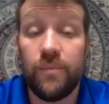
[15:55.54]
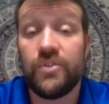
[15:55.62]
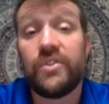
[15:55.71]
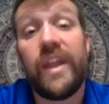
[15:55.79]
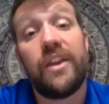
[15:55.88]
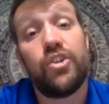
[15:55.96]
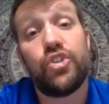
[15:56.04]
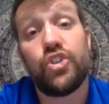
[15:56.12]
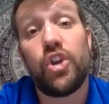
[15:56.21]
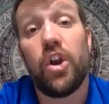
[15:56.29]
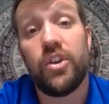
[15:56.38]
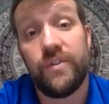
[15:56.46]
standard
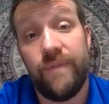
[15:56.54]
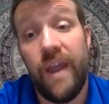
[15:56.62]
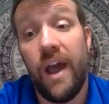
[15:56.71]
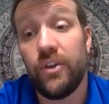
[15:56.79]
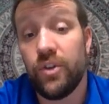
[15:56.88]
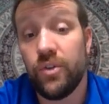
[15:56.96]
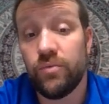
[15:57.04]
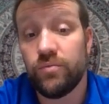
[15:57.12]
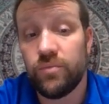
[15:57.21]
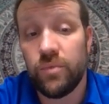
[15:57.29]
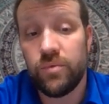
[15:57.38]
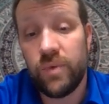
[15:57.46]
charge value.
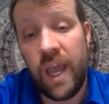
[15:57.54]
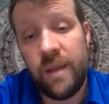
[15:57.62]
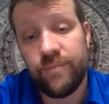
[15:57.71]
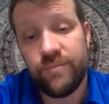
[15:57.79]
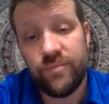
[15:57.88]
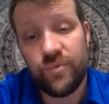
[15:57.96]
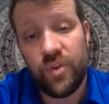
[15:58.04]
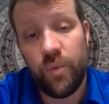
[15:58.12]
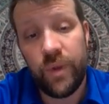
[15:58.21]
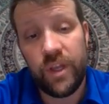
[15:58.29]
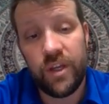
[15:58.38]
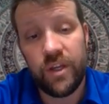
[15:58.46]
Okay, and so
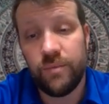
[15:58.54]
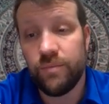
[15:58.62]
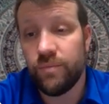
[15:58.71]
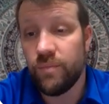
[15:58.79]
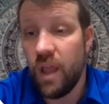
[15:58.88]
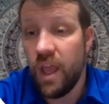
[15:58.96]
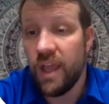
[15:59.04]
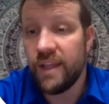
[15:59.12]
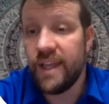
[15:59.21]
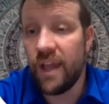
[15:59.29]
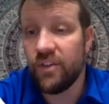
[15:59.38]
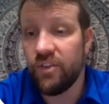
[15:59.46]
we could
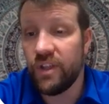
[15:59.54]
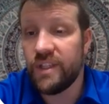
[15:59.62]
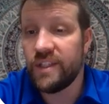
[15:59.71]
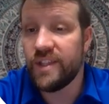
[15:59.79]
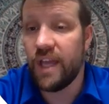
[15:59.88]
calculate these